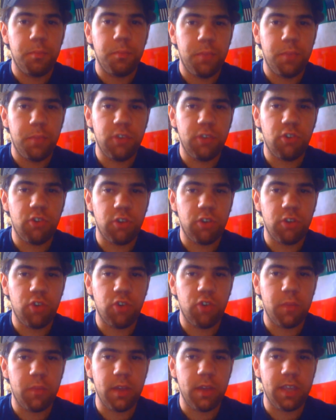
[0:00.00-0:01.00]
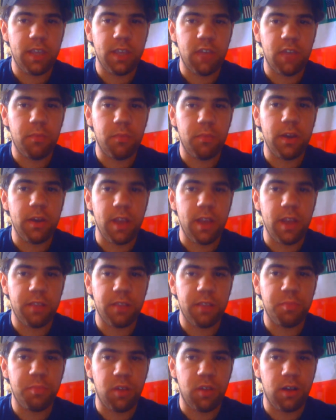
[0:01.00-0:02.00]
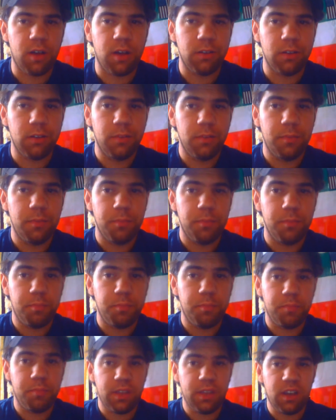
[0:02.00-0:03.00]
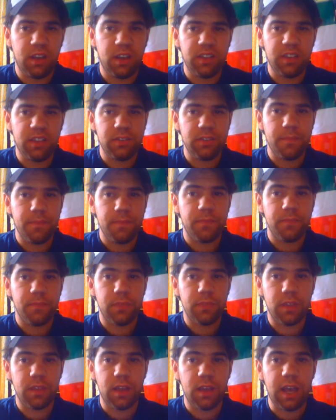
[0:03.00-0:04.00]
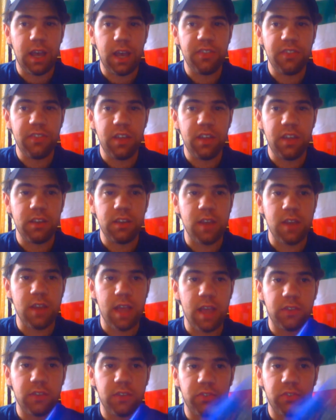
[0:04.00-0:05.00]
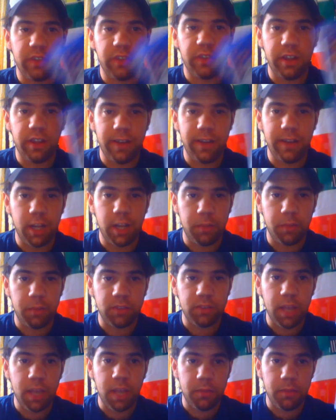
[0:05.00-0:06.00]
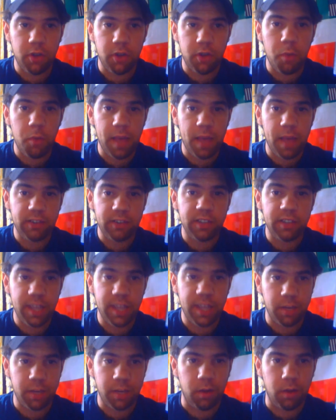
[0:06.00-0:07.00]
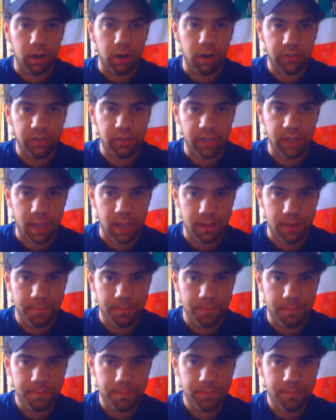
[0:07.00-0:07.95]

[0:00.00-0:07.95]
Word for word: Be sure to join me again for my next blog. Because I think next it'll be time to go back to Kingdom Hearts again.